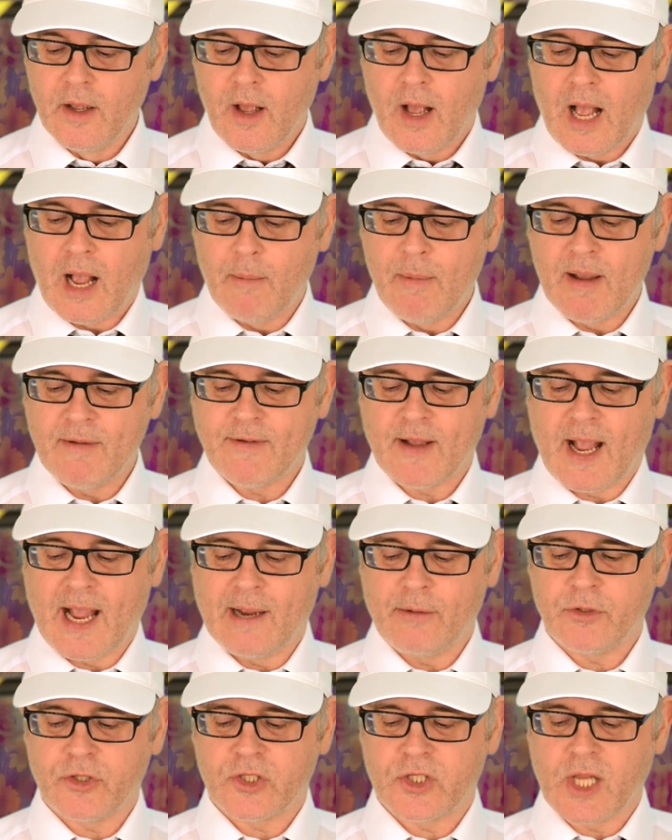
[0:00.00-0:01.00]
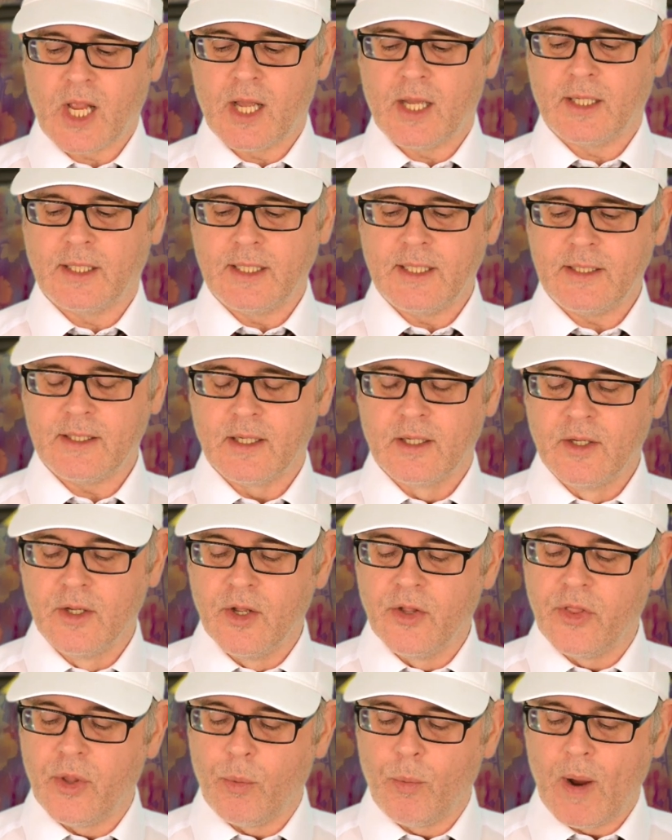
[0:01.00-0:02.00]
However, outside,
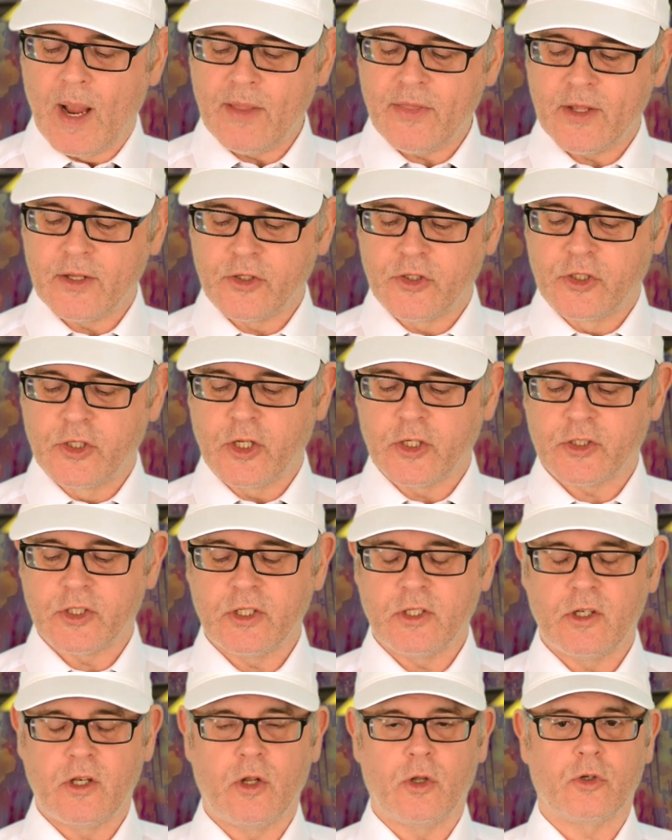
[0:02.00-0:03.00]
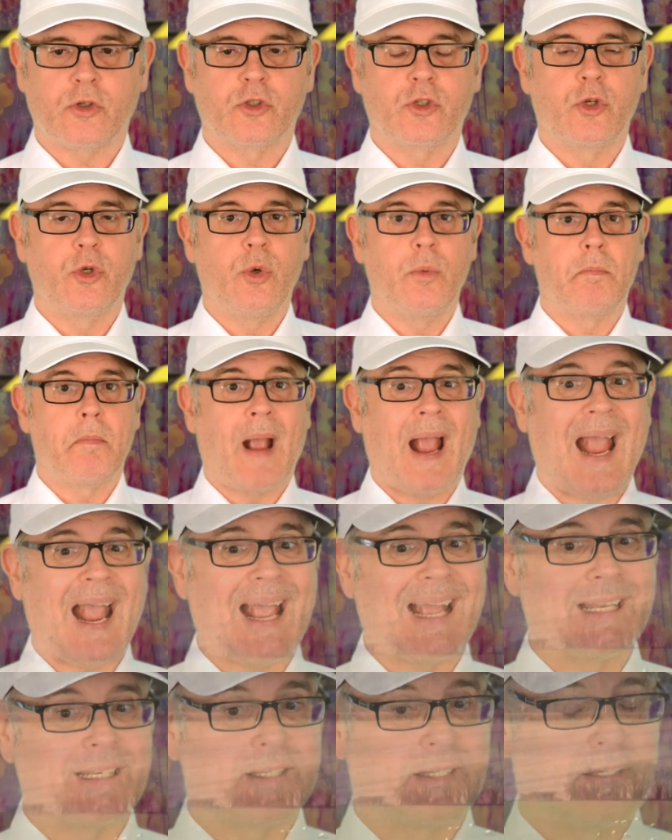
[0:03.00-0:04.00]
the weather doesn't look too
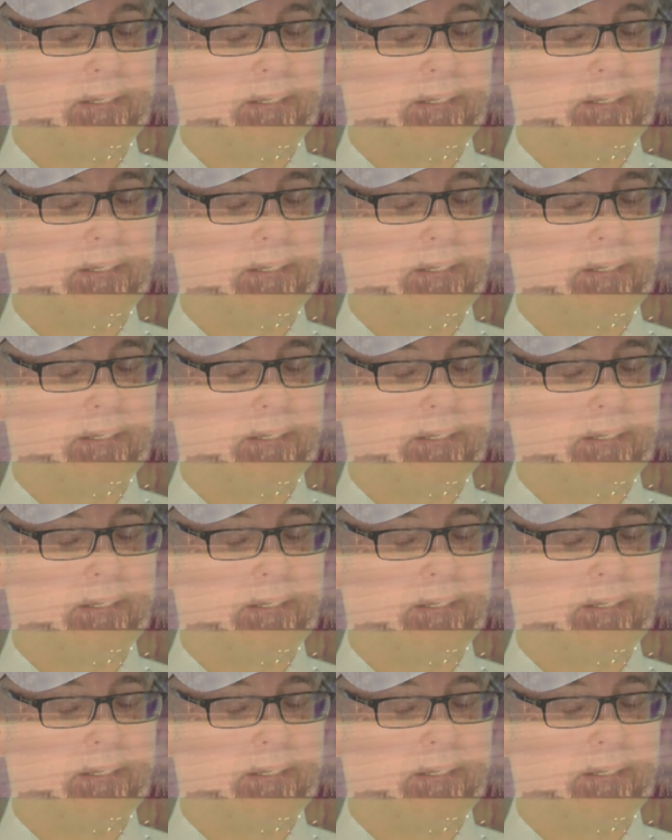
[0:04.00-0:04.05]
bad